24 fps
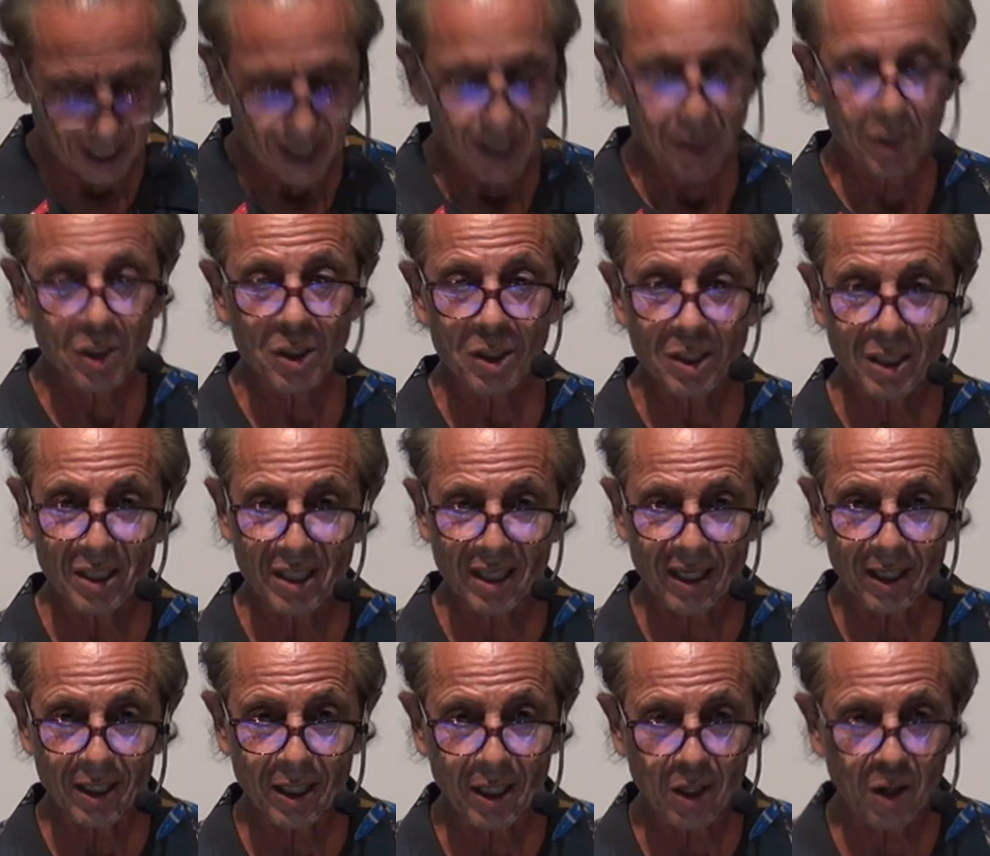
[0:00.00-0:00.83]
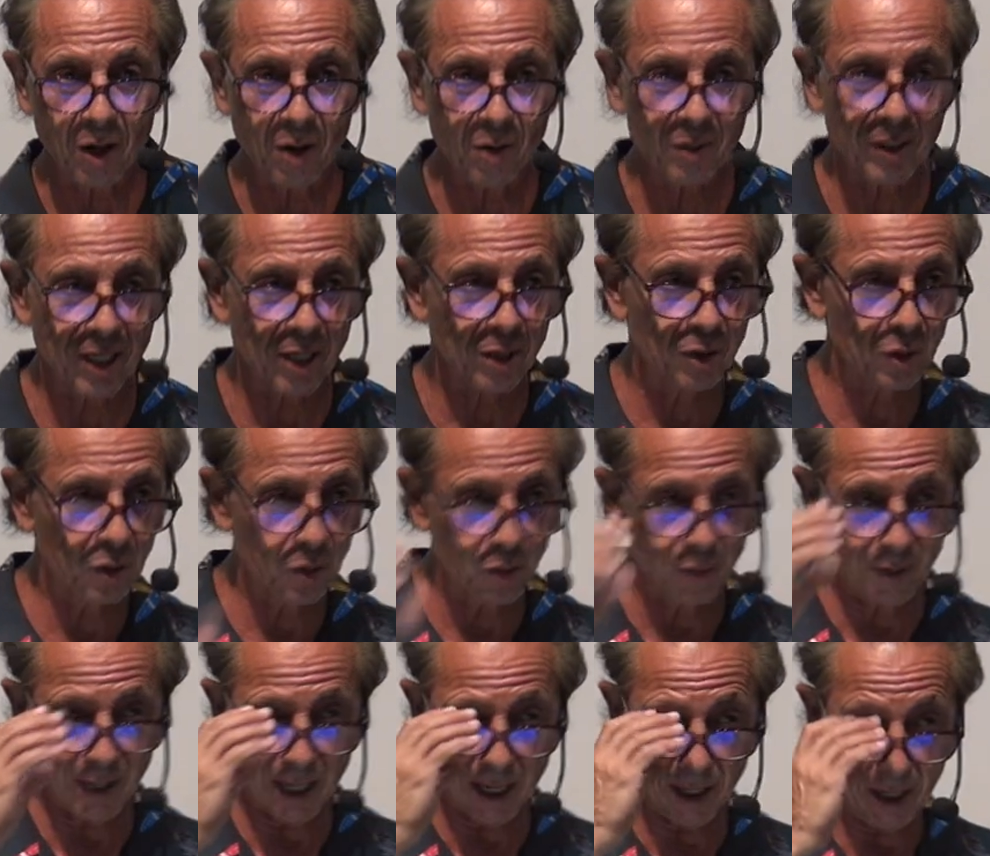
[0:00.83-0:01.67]
Just think, okay, so
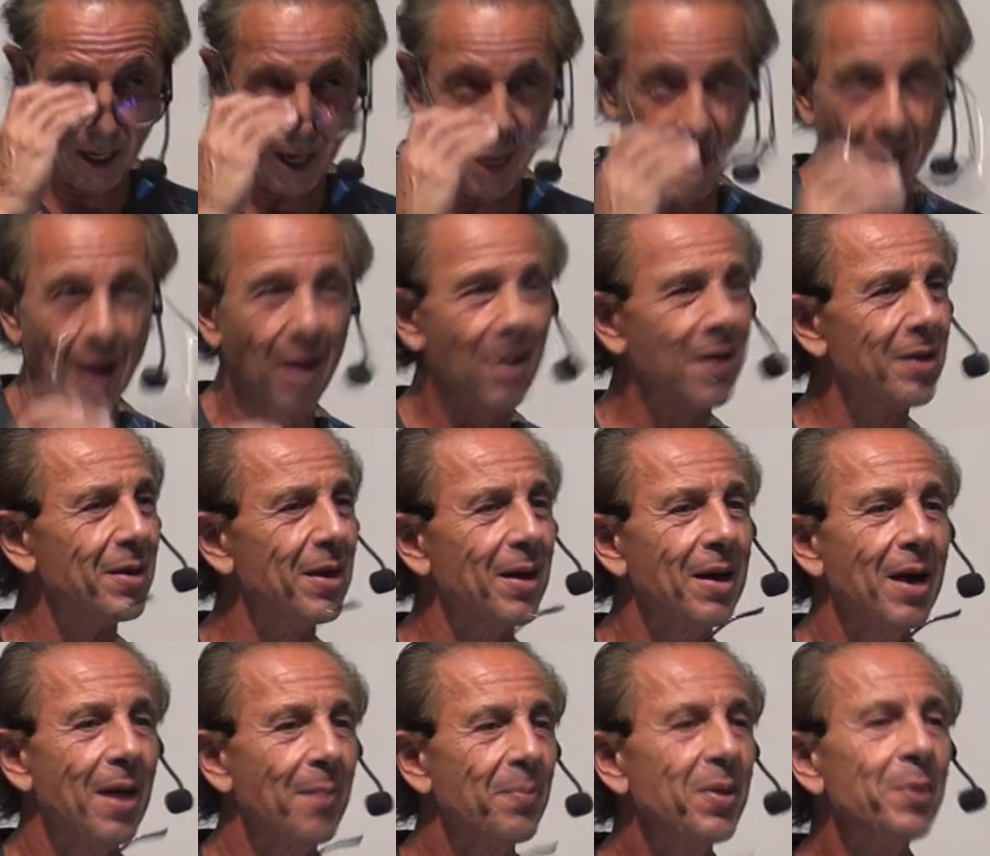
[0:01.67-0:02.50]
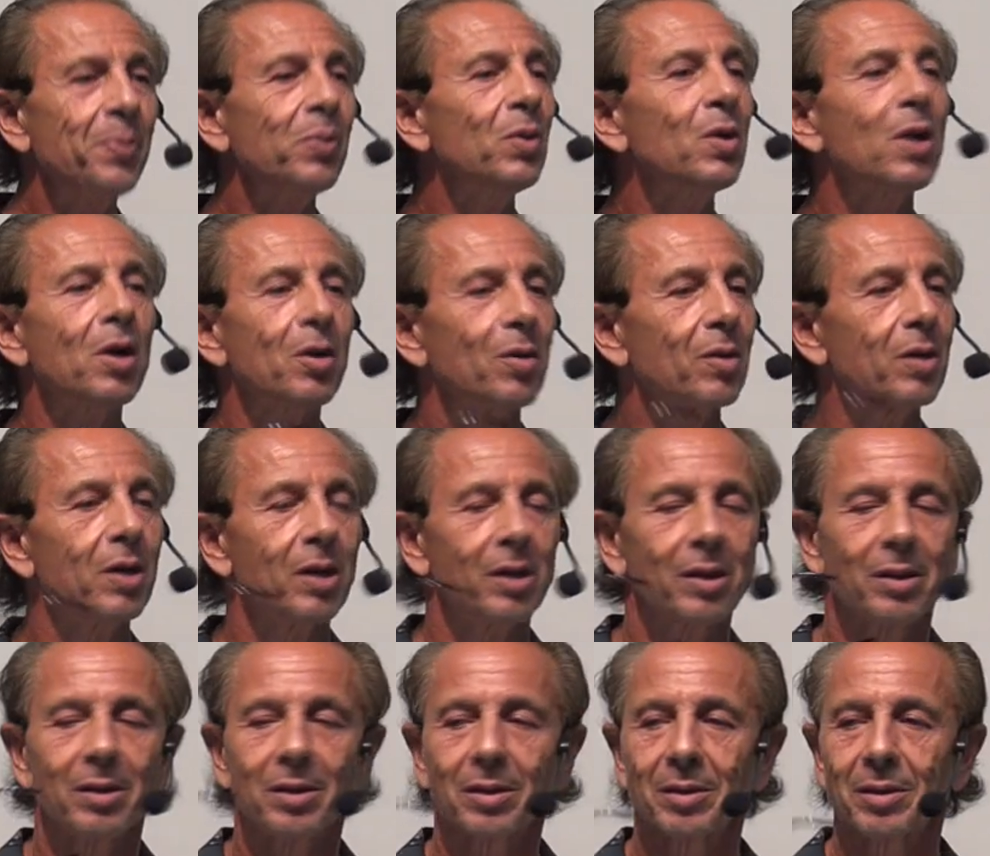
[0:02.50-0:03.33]
you got, people are,
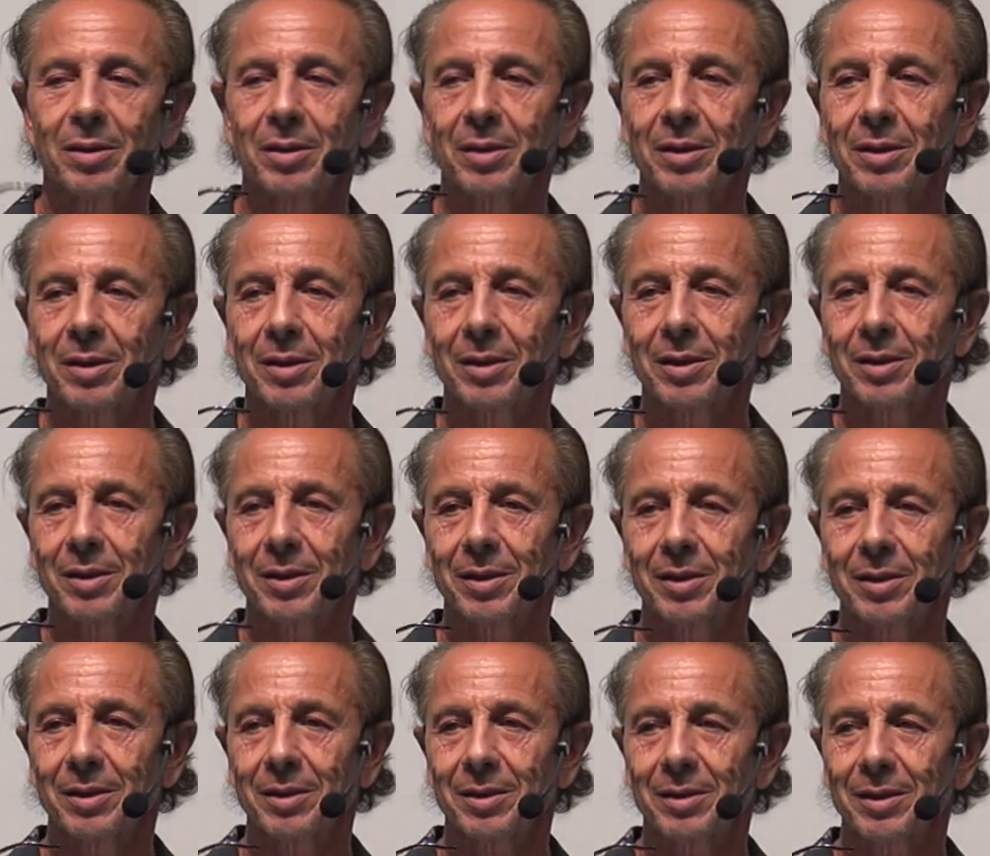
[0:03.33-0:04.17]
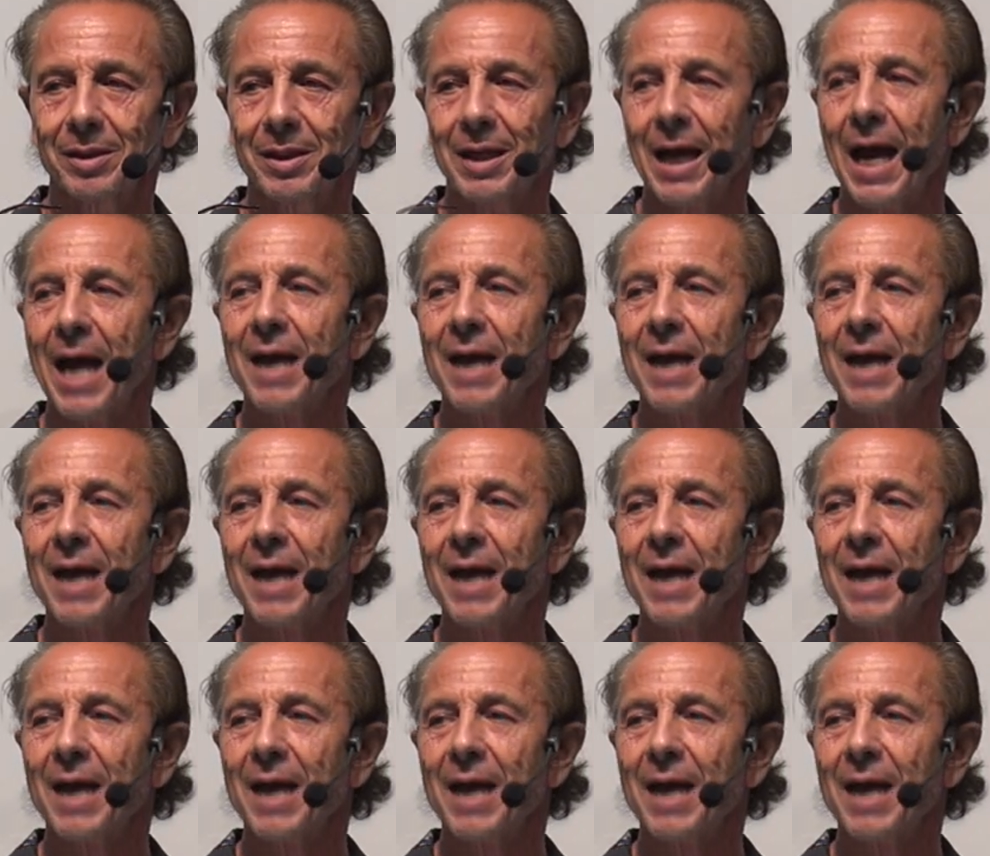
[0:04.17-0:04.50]
the